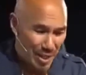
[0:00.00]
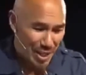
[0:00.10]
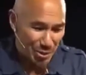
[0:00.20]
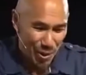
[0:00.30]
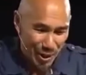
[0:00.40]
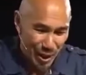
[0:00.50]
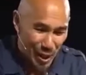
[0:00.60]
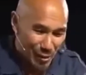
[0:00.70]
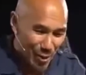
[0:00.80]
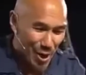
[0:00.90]
That's why I
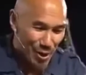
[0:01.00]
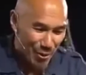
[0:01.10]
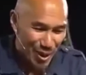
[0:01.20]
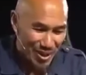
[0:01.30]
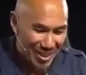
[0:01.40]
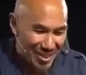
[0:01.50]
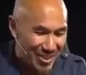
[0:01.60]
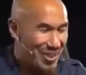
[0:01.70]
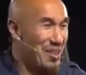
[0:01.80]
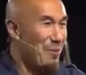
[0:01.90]
love when
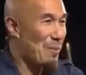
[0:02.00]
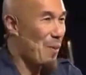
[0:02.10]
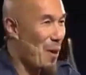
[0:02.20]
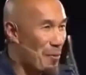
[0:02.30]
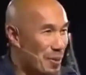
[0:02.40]
Paul